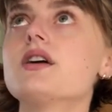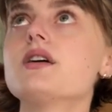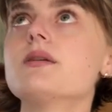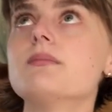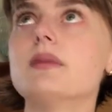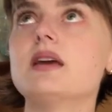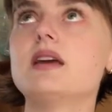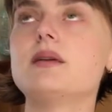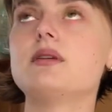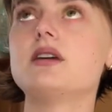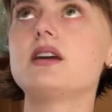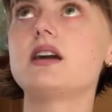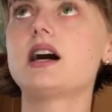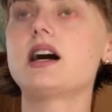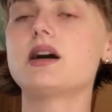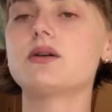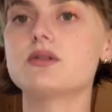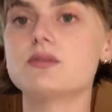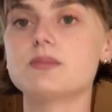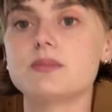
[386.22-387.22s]
maybe
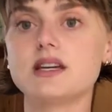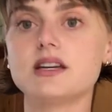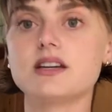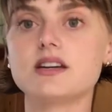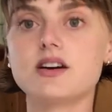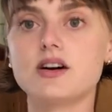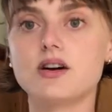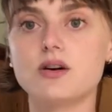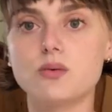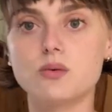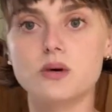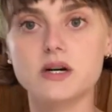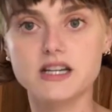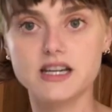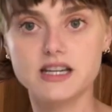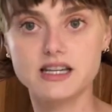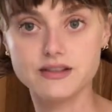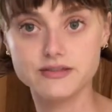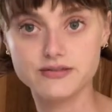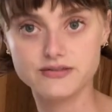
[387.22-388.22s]
I will make a what
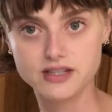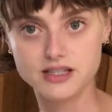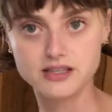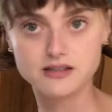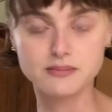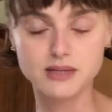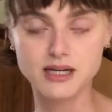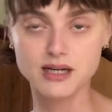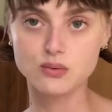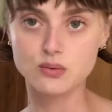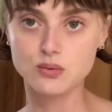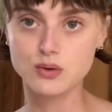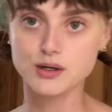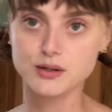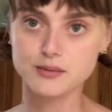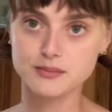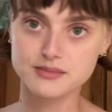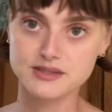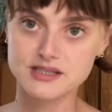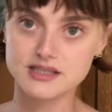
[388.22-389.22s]
I feed my
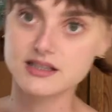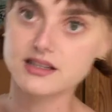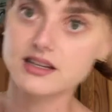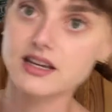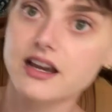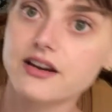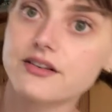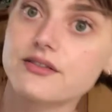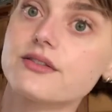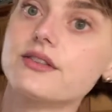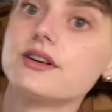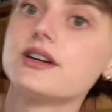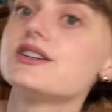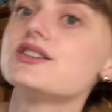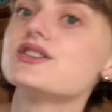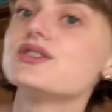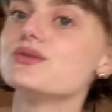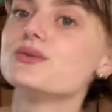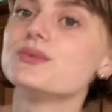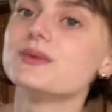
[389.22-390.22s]
worms every
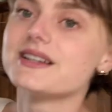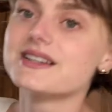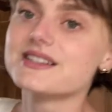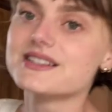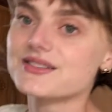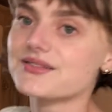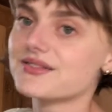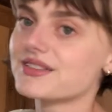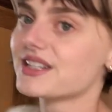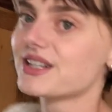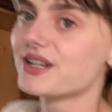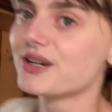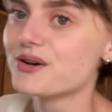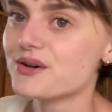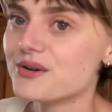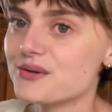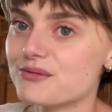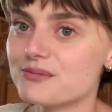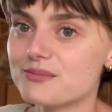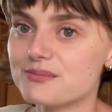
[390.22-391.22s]
2 weeks
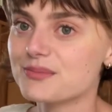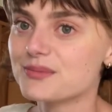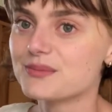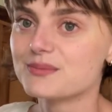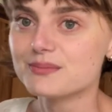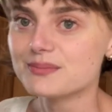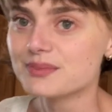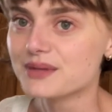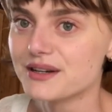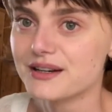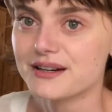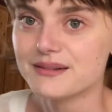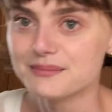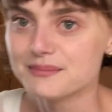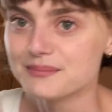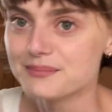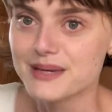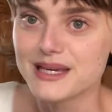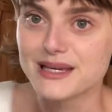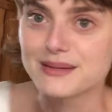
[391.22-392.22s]
video, but
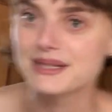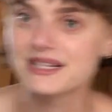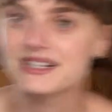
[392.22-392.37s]
maybe